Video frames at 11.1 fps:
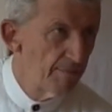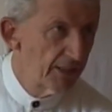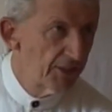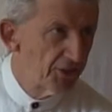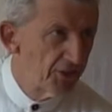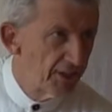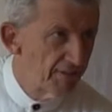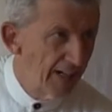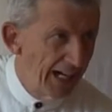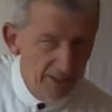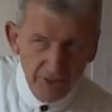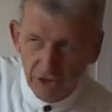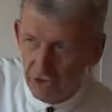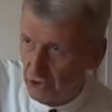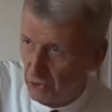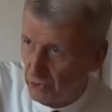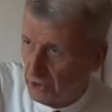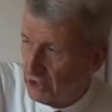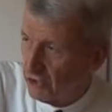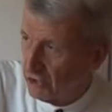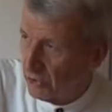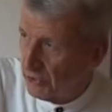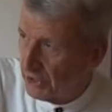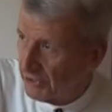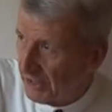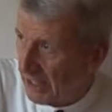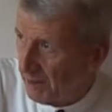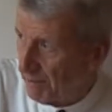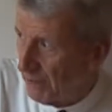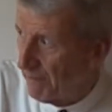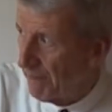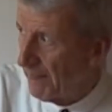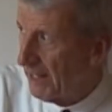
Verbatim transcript: meditative attitude to the Dharma.